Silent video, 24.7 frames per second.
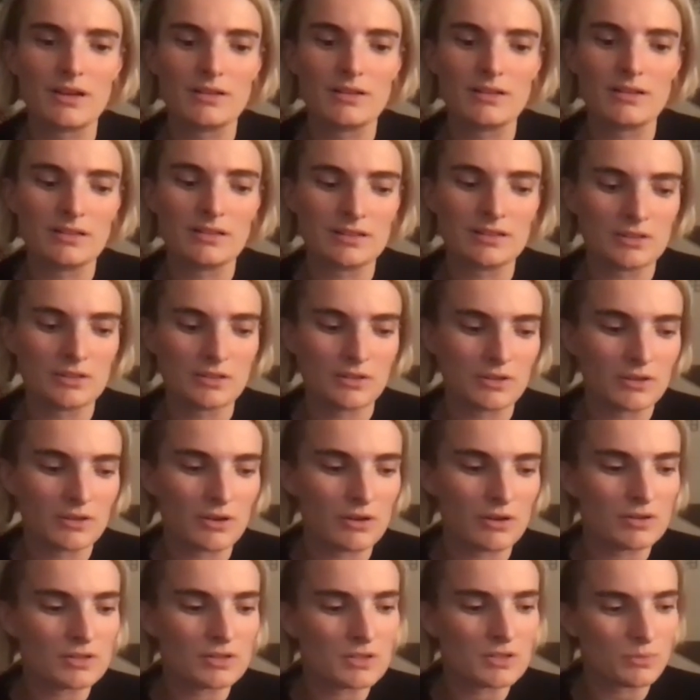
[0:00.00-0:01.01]
you know,
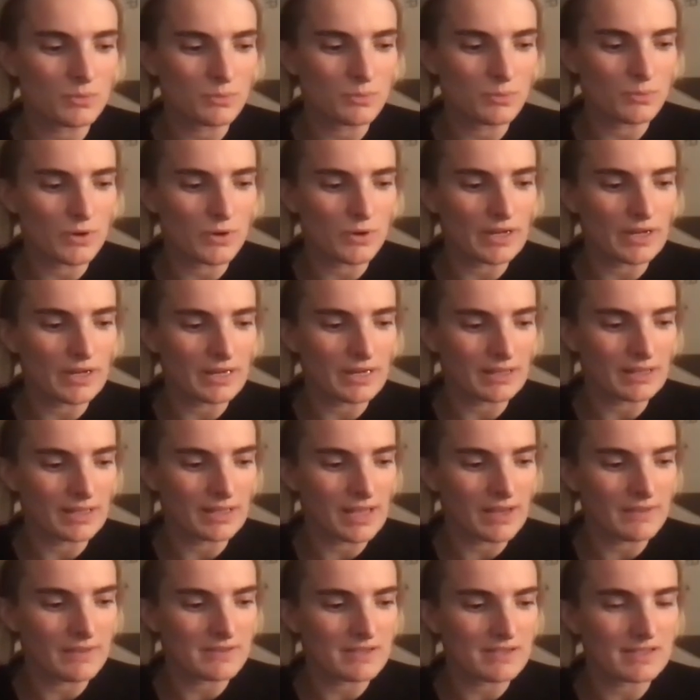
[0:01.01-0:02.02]
God to work in our
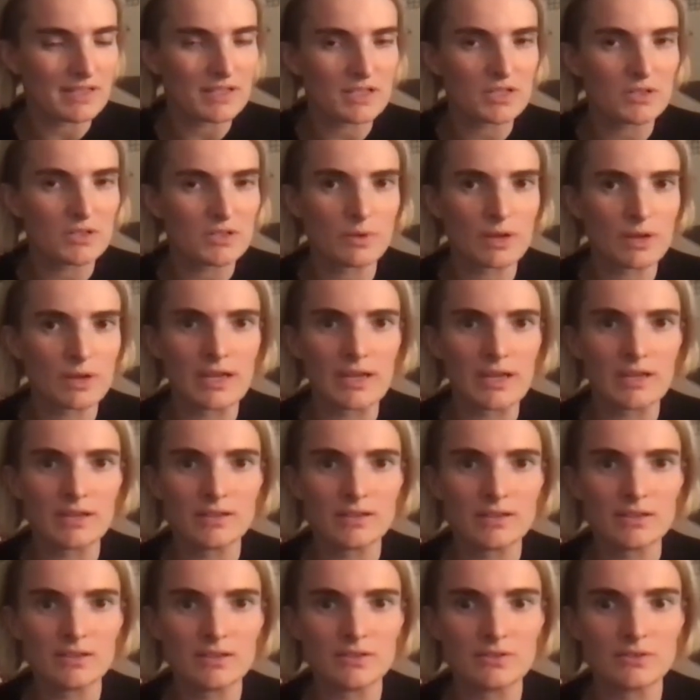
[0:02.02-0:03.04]
lives in such a way
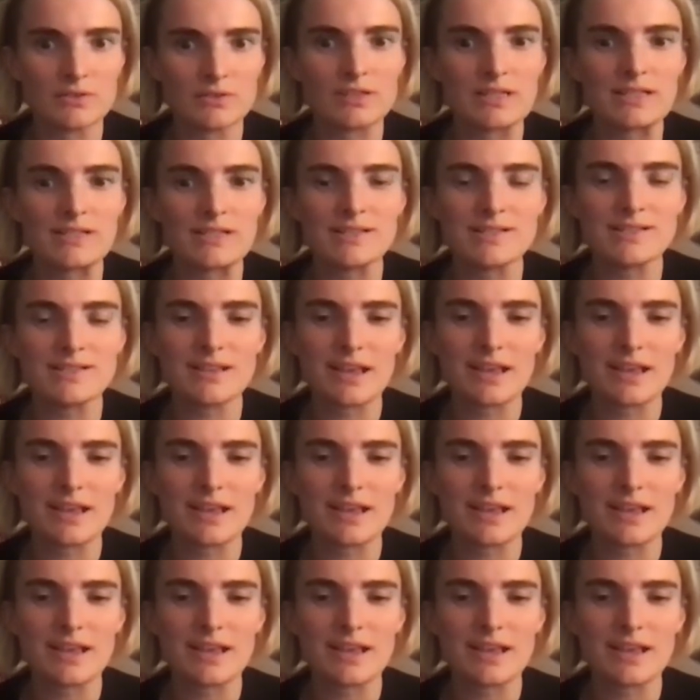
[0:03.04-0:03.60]
to do this.